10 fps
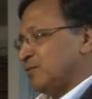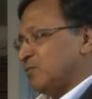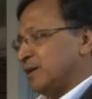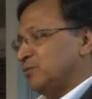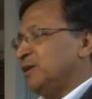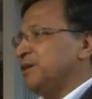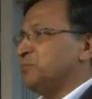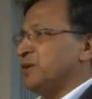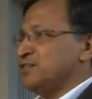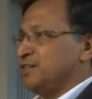what we are
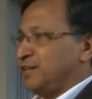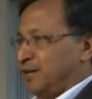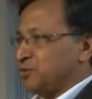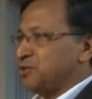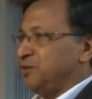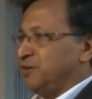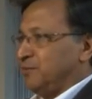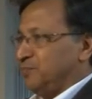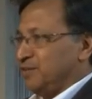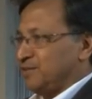replacing, kerosene we are
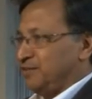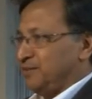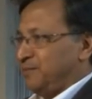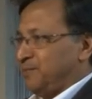replacing.